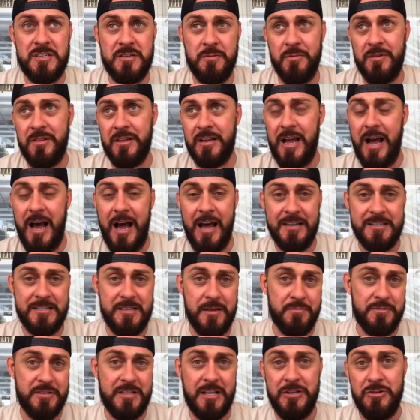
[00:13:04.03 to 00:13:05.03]
some of the
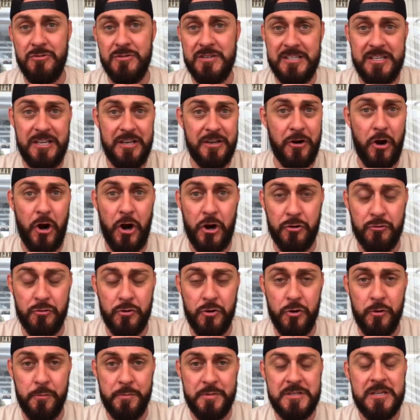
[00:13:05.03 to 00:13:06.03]
concepts that you see in our
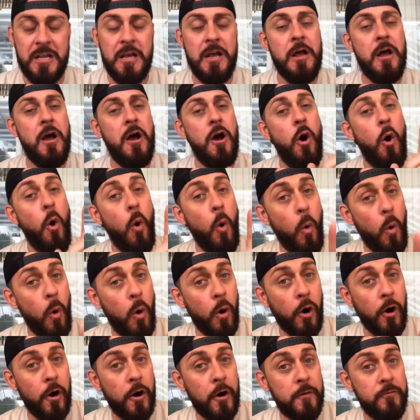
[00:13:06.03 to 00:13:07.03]
groups,
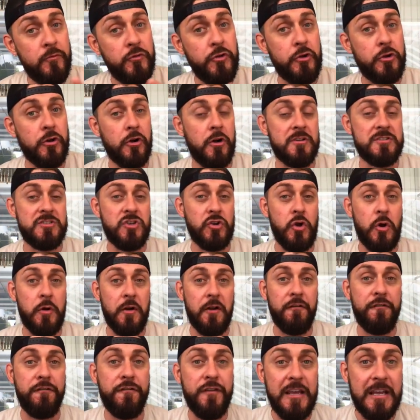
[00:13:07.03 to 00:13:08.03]
or you can also go to
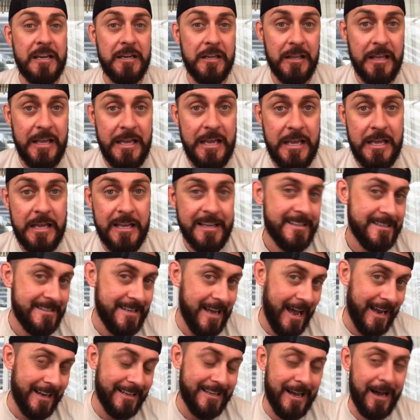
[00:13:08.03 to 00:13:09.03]

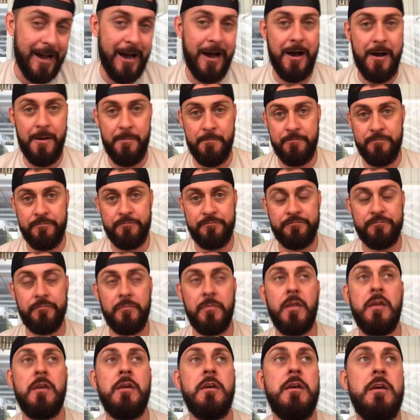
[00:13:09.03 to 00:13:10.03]
feedly.com,
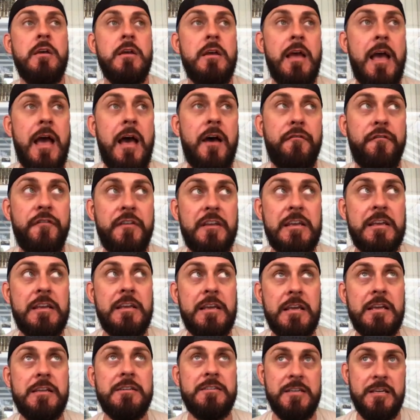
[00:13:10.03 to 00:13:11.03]

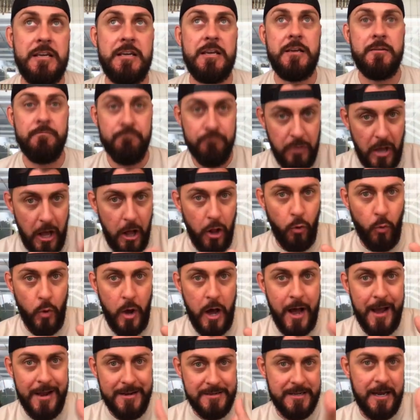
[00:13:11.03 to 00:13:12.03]
feedly.com,
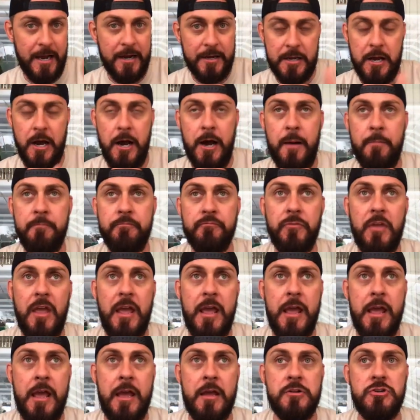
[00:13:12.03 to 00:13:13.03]

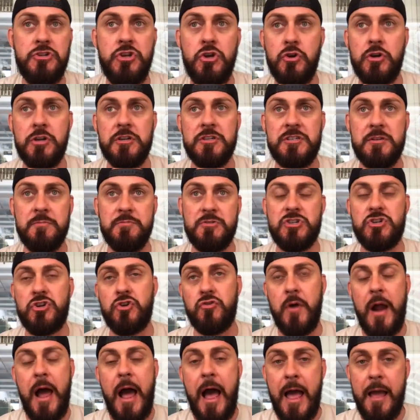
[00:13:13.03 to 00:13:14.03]
and you can
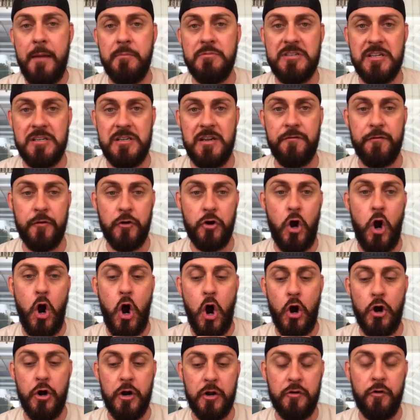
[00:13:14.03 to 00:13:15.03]
subscribe to different
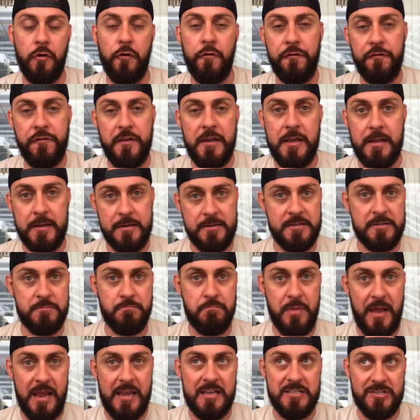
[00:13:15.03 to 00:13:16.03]
article feeds
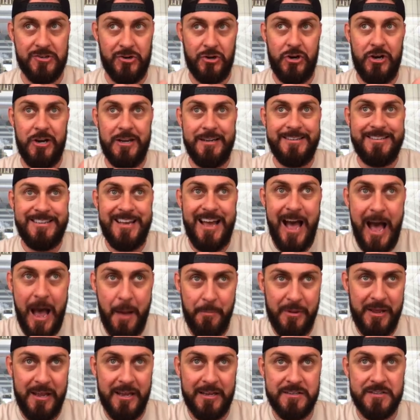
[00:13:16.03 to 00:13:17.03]
based on
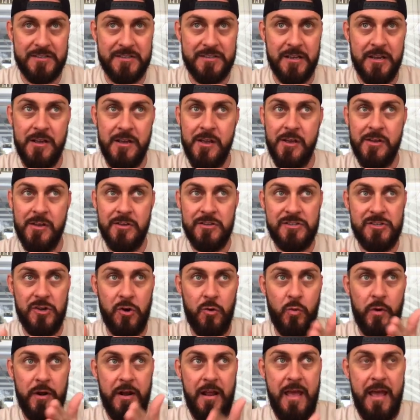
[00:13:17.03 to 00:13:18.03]
topics. So
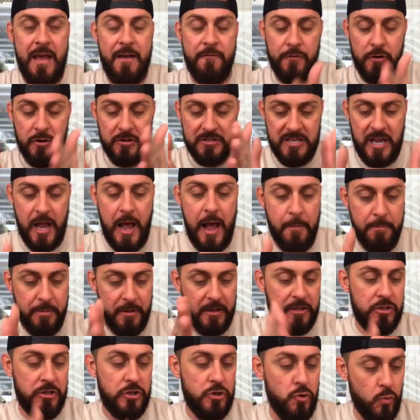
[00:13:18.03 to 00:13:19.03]
whatever
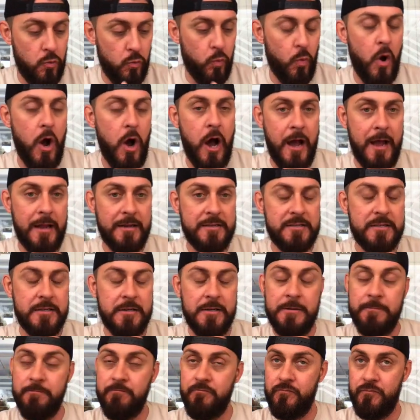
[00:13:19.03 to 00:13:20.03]
topic you want,
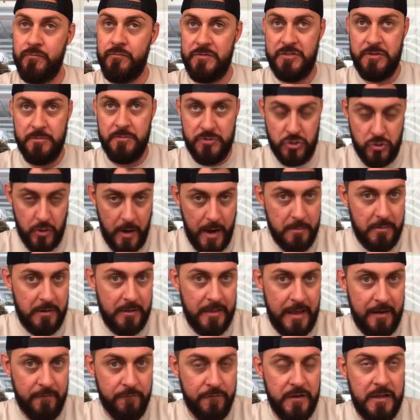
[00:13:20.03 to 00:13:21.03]
subscribe to
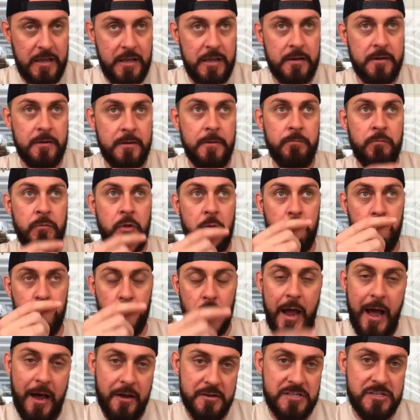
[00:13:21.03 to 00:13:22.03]
that feed,
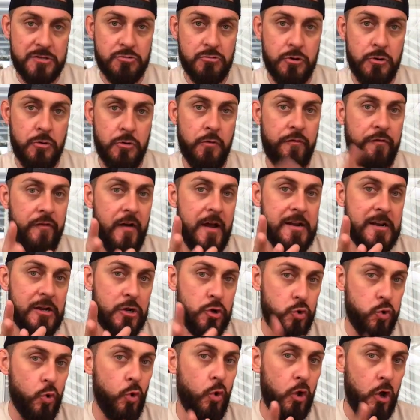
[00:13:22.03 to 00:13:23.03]
browse through, find a
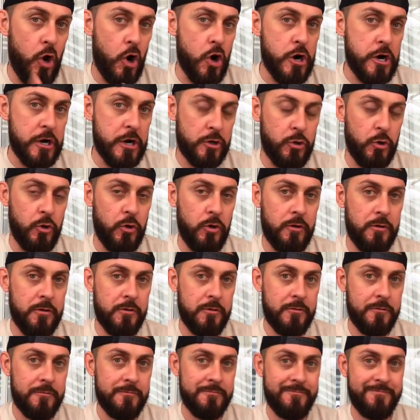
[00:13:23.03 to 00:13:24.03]
cool article,
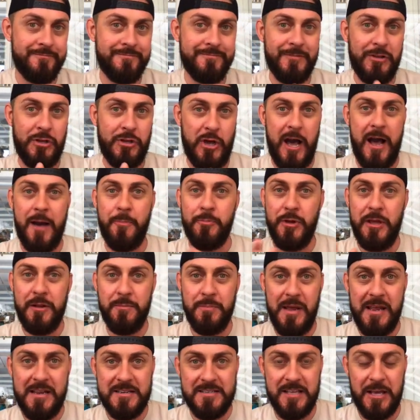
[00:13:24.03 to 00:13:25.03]
copy and
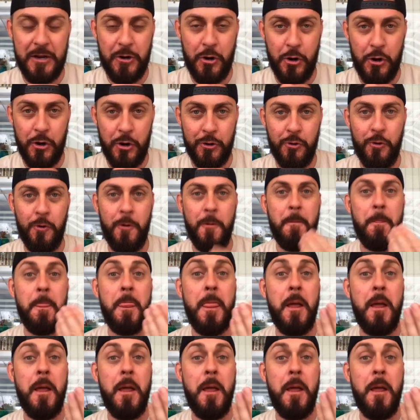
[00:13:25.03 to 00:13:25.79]
paste that article,